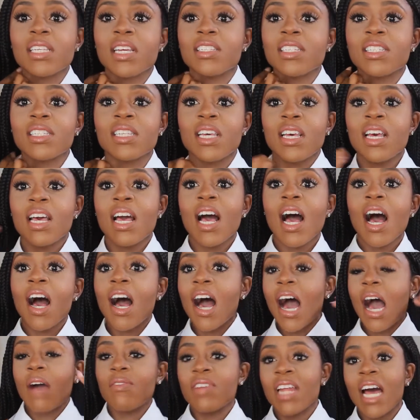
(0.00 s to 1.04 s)
I just
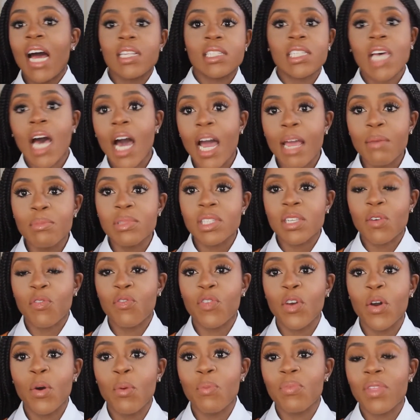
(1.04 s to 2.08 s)
haven't had time to
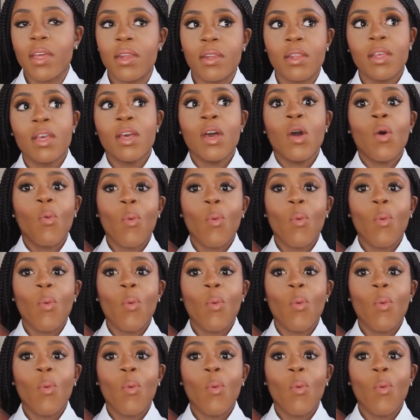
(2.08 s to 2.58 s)
film then.